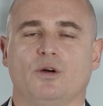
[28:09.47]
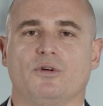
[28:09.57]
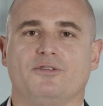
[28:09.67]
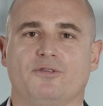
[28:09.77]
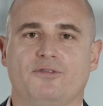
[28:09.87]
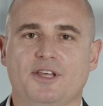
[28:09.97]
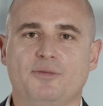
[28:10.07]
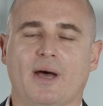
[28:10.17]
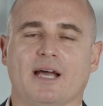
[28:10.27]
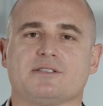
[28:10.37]
With the
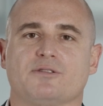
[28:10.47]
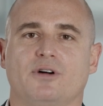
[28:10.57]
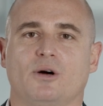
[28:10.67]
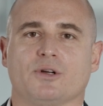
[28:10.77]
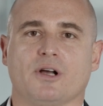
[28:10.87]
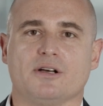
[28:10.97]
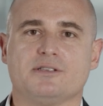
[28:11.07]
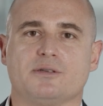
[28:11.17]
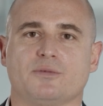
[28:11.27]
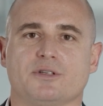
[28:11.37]
feedbacks of our
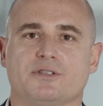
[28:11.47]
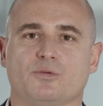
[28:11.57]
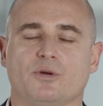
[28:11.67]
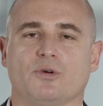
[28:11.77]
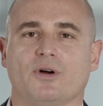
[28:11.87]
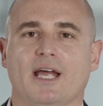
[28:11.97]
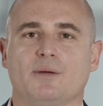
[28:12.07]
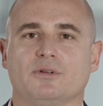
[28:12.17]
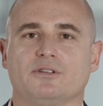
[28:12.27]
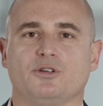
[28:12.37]
customers, we were
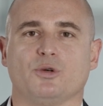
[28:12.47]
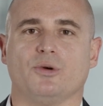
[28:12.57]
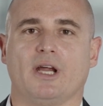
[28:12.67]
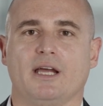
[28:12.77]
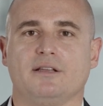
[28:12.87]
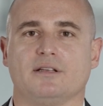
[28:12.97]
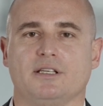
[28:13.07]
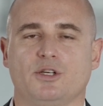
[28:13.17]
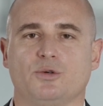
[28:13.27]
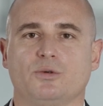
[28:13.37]
able to create a
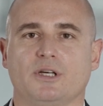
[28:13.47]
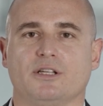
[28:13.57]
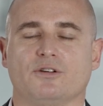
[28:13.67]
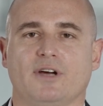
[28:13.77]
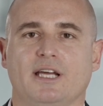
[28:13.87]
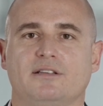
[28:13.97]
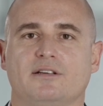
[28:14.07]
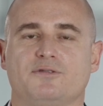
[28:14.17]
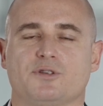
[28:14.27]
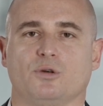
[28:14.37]
new
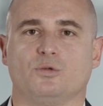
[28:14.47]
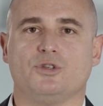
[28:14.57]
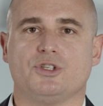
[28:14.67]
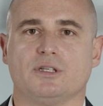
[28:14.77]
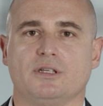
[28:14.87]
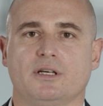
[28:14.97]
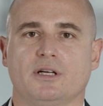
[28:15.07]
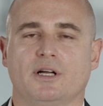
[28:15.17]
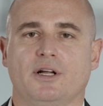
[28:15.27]
innovative solution